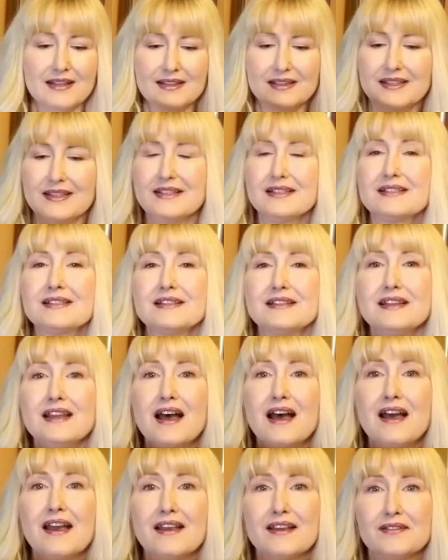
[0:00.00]
These
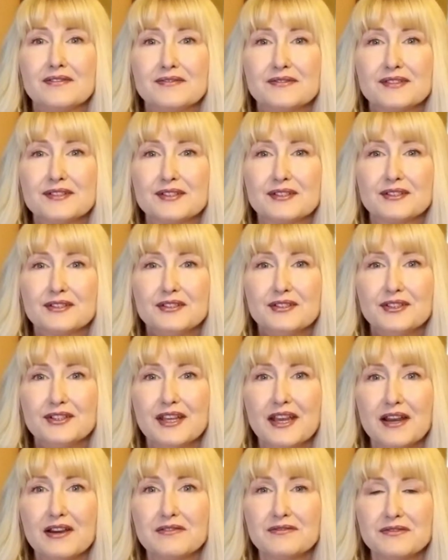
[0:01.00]
knives, look
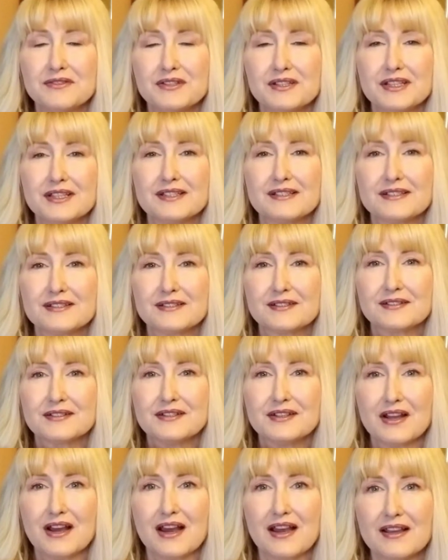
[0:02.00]
out for these
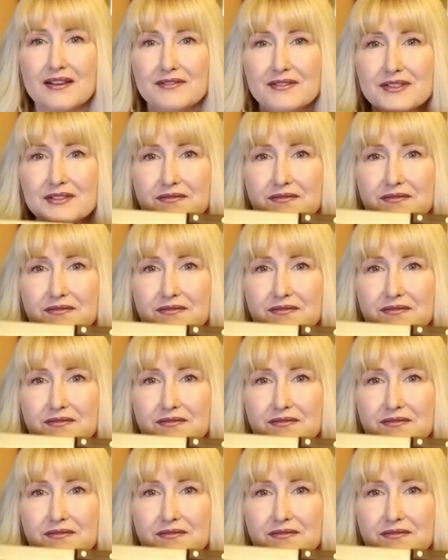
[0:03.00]
knives,